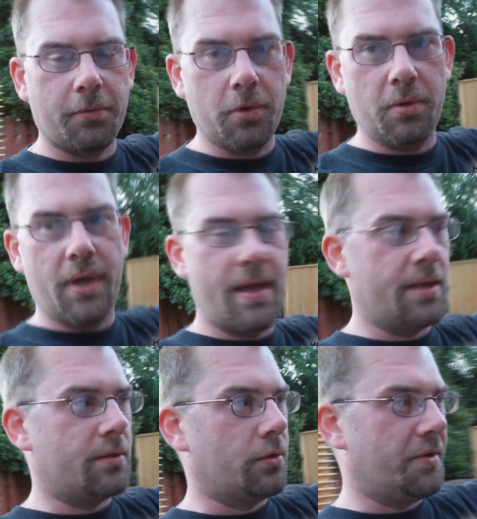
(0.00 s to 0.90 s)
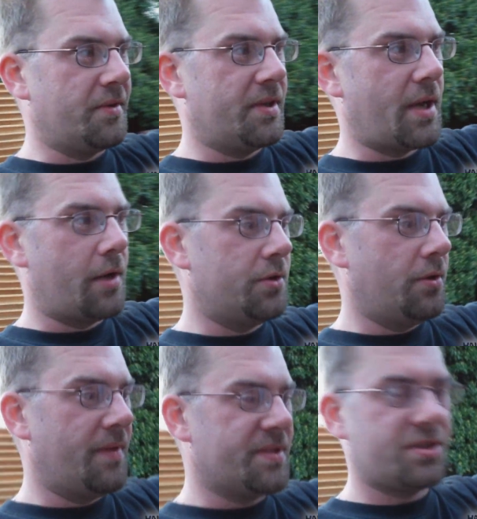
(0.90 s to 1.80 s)
through. And Lori Lee and I are
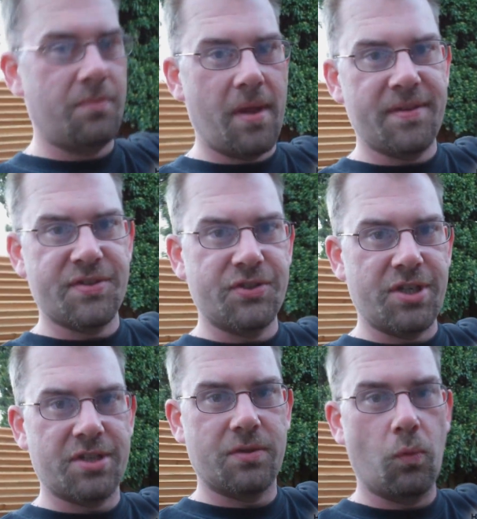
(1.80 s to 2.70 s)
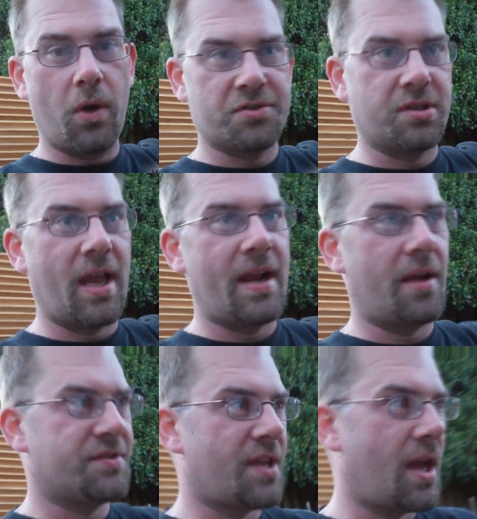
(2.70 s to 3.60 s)
doing this. She made the suggestion while it's light
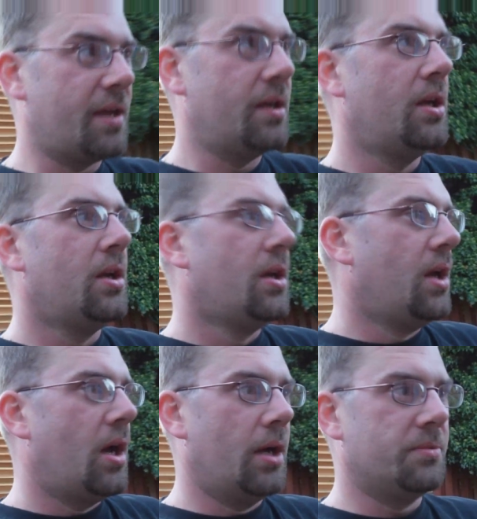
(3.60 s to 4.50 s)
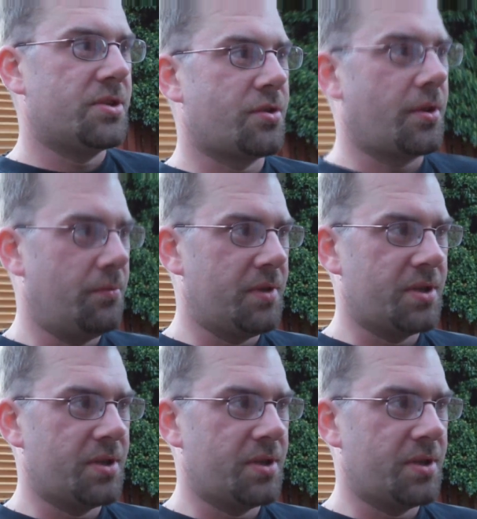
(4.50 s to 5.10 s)
outside, um, just so that we